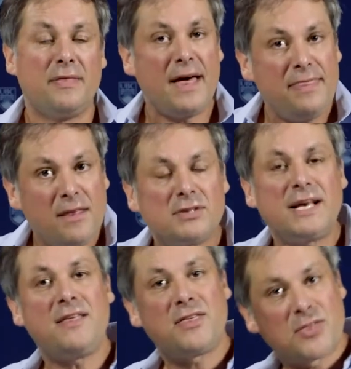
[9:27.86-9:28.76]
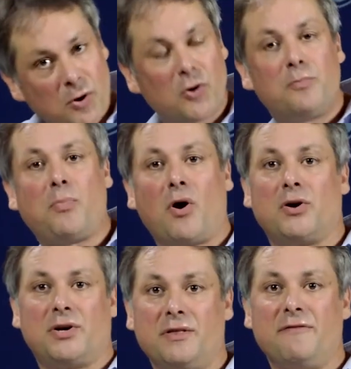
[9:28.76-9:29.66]
Then there's a third
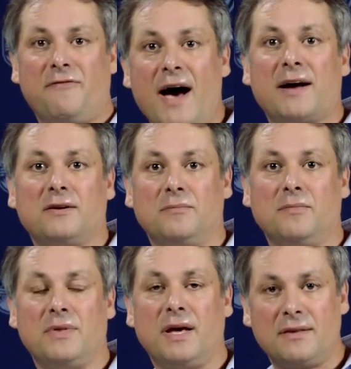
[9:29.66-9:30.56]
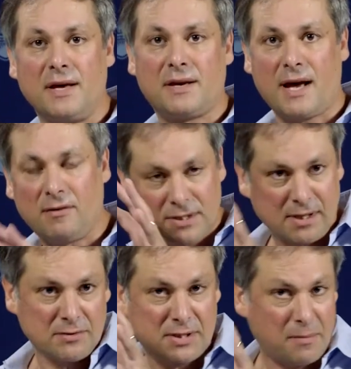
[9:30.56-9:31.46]
part to the factum that
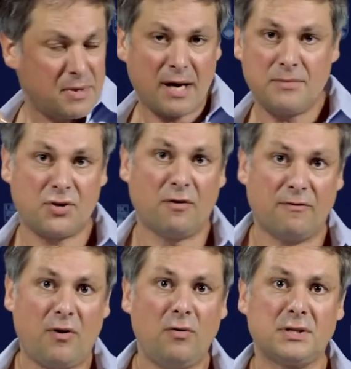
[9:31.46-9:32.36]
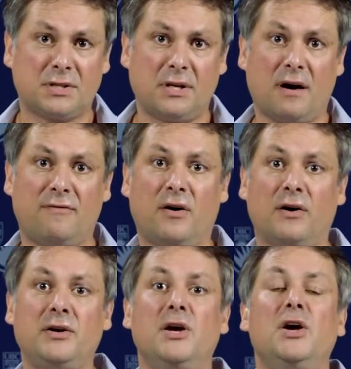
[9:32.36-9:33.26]
counsel sometimes don't focus enough
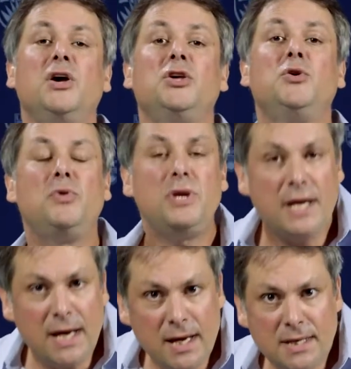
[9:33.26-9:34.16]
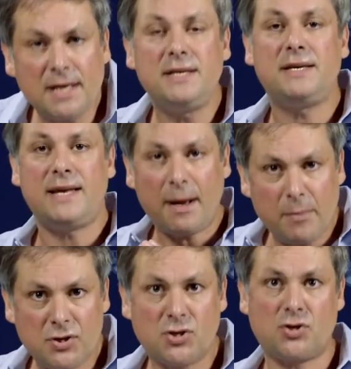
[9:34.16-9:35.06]
on. You need to
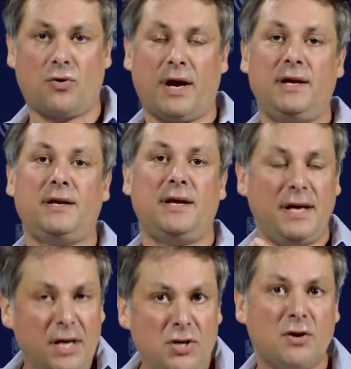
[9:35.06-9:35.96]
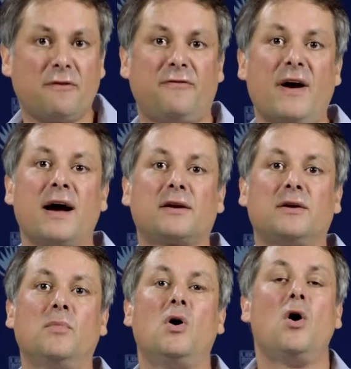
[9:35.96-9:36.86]
demonstrate in your
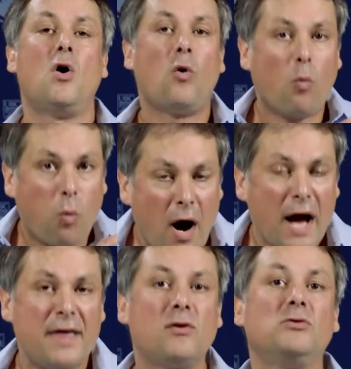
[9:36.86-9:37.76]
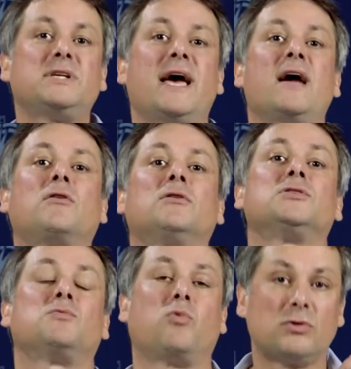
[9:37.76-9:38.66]
factum why those
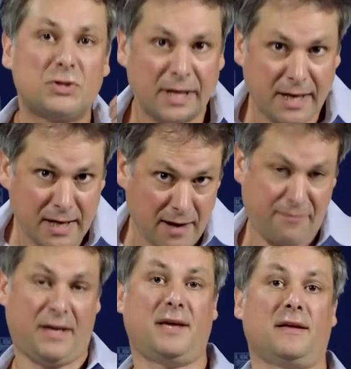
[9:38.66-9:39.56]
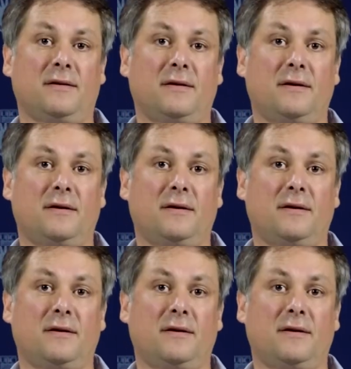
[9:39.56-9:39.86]
errors were significant.